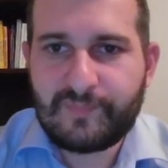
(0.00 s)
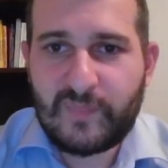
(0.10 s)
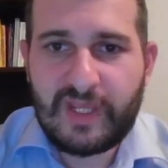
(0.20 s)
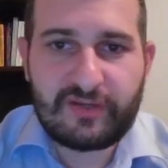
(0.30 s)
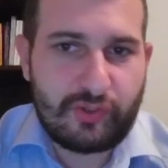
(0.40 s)

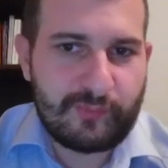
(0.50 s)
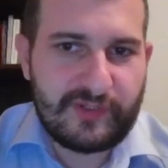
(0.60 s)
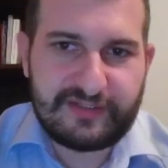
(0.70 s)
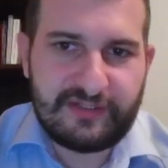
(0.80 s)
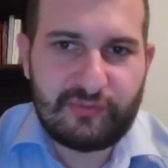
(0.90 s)
And
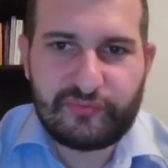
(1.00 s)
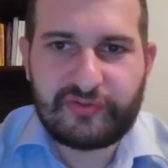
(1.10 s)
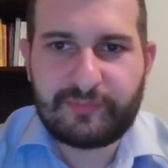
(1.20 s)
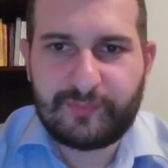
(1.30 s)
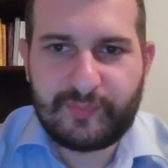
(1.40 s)
completely
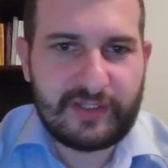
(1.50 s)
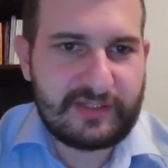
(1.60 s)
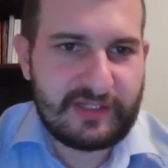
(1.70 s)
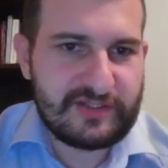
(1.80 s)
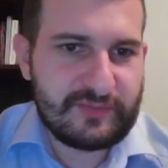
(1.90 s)
losing, but
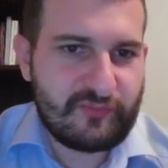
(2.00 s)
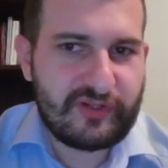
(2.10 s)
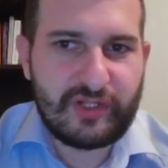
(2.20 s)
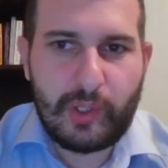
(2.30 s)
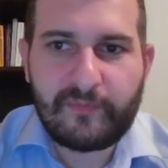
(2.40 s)
that's
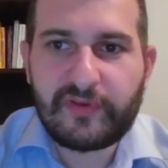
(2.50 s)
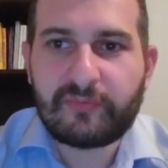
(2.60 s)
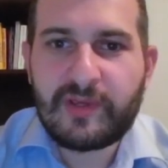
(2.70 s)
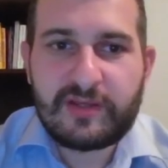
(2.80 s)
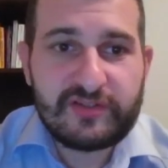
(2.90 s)
pretty obvious.
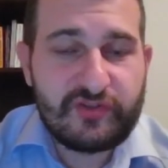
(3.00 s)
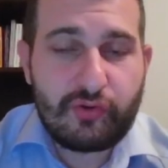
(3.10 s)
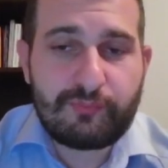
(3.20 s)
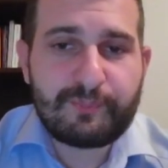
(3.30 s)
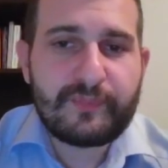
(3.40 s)

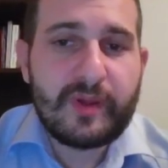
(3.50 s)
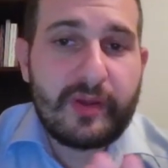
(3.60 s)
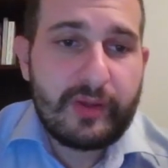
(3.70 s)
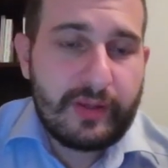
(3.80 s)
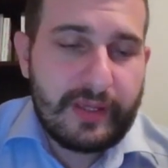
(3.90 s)
So
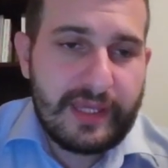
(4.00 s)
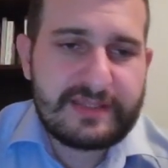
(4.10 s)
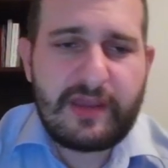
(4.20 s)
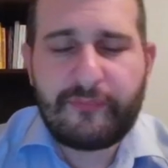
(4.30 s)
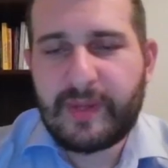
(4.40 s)
as
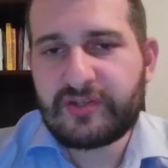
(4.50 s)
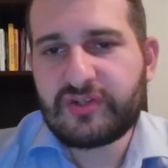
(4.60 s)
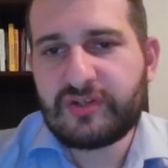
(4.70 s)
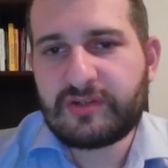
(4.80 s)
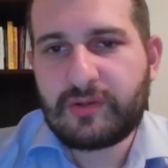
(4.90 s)
I've
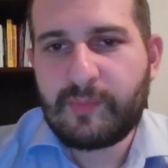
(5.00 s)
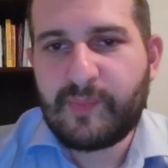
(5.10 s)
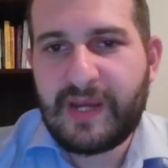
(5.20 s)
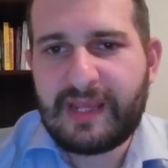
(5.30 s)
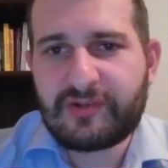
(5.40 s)
mentioned,
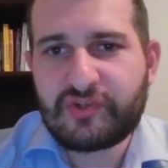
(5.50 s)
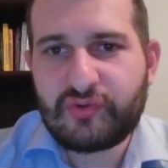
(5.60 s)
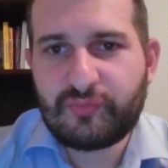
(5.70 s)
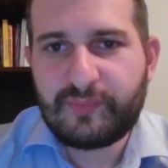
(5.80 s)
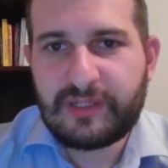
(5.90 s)
black
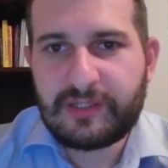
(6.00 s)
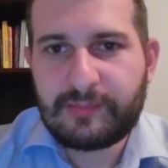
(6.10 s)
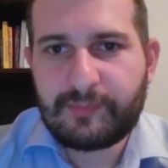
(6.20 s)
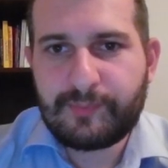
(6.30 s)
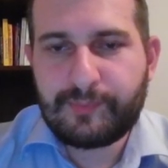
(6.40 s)
should be
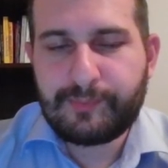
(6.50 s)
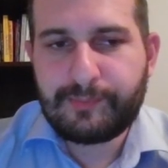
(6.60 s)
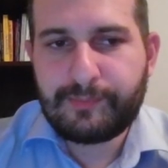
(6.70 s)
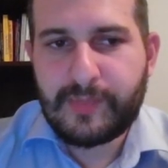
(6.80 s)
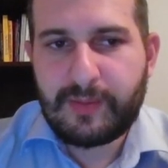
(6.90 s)

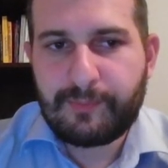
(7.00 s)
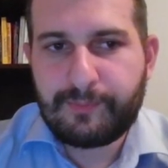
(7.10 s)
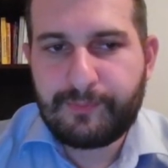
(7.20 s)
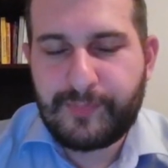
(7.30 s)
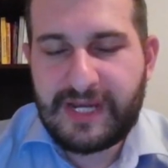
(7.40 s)

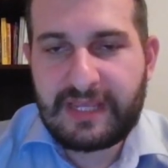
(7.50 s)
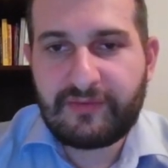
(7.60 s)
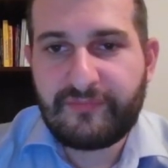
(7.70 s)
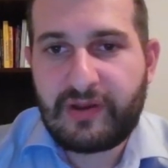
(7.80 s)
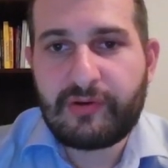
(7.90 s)
playing
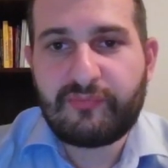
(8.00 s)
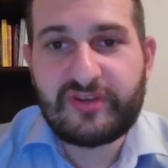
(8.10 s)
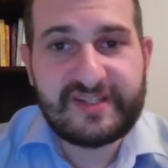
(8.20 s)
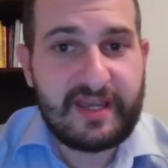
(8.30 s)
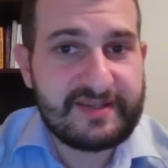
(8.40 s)
very
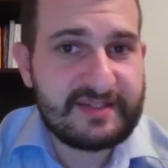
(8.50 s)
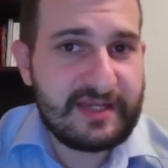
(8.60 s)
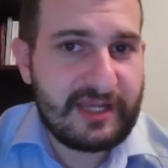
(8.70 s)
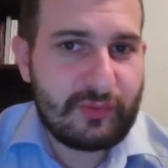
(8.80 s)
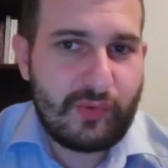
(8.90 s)
precisely.
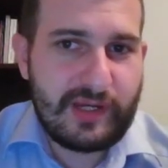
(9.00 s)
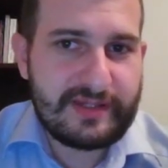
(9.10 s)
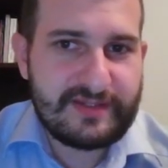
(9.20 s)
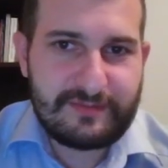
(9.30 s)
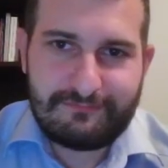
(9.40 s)

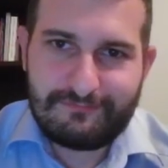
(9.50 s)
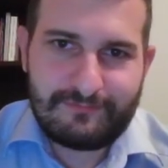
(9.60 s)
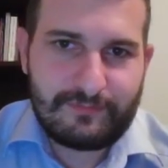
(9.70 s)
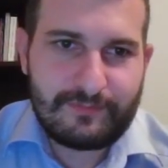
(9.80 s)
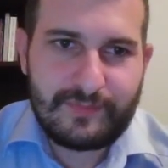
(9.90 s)
Otherwise,
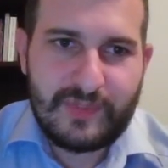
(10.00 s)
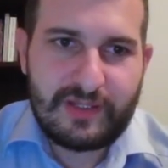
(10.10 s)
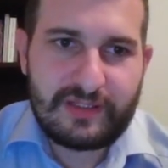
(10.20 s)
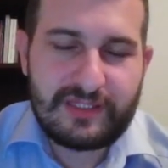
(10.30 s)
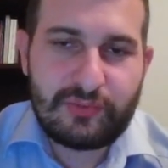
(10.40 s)

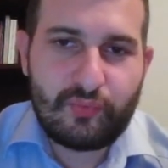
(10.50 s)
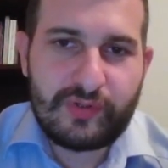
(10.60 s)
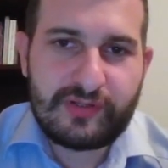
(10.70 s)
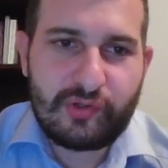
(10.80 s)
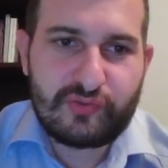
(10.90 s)
he
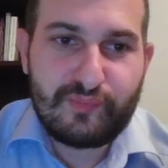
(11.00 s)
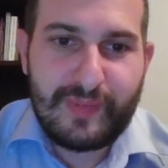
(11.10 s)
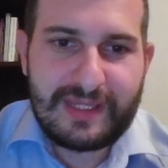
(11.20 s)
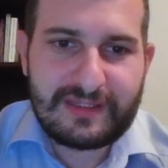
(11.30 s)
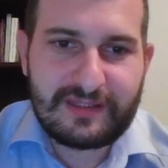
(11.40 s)
will not
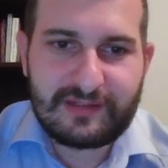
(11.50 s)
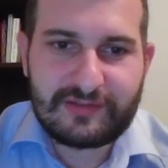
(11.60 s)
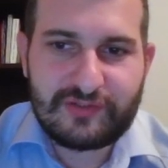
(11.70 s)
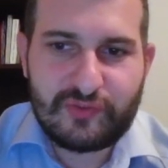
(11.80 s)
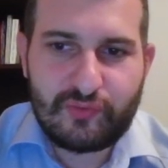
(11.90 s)
make it
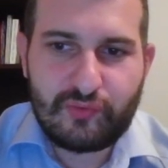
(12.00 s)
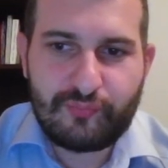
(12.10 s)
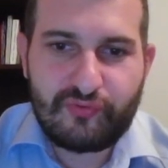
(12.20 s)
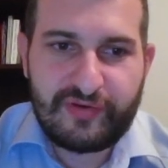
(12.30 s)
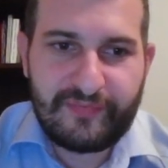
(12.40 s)
to
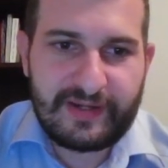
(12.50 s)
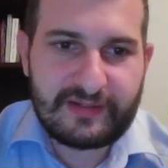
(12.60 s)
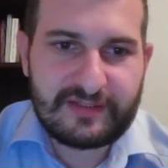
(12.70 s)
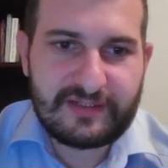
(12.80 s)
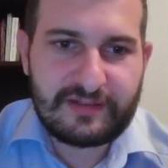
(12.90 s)

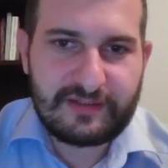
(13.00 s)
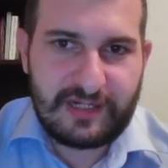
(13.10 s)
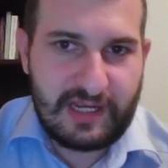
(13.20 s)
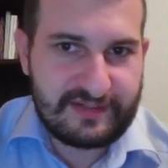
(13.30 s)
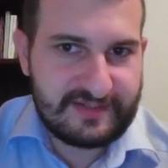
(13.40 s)
prevent
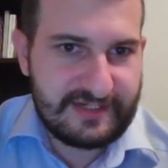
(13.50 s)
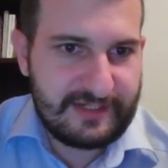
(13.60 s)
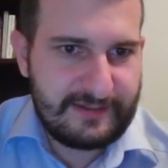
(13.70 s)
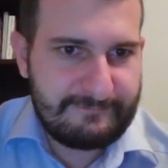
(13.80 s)
castling.